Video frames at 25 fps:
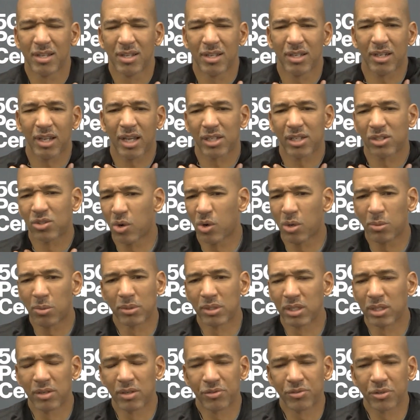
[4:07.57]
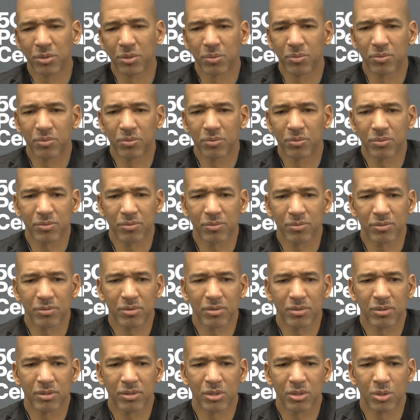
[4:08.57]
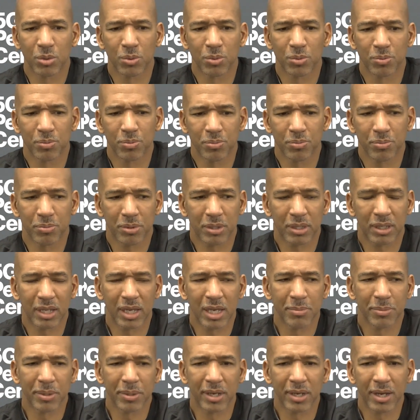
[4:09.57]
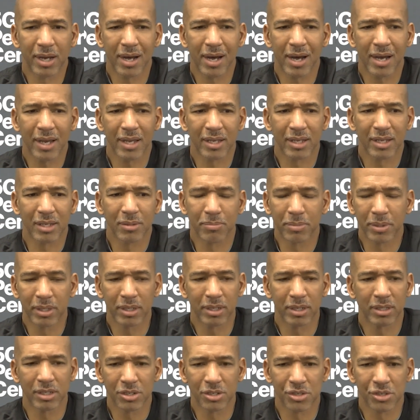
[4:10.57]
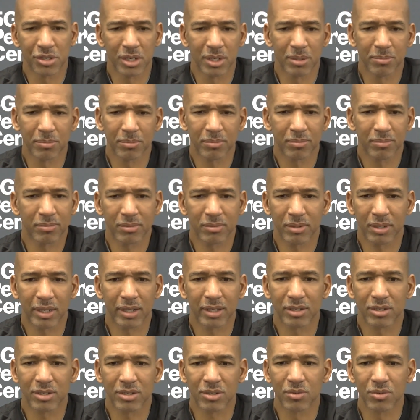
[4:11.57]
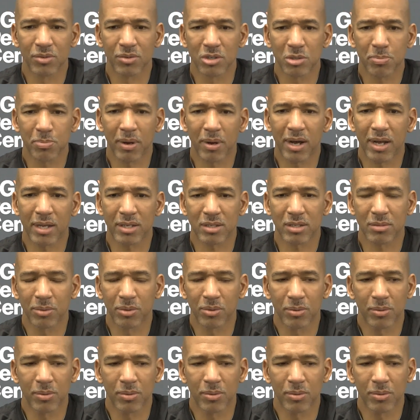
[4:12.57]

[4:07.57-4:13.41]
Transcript: like, normally if you claim a guy, he'd be in the gym like as soon as possible.